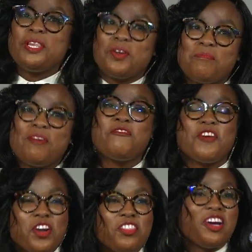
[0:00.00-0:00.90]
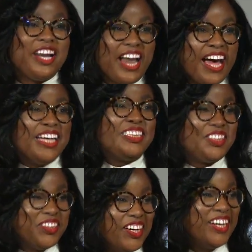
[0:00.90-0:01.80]
a little bit further in high
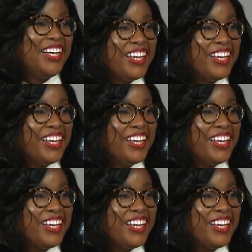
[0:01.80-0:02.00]
school.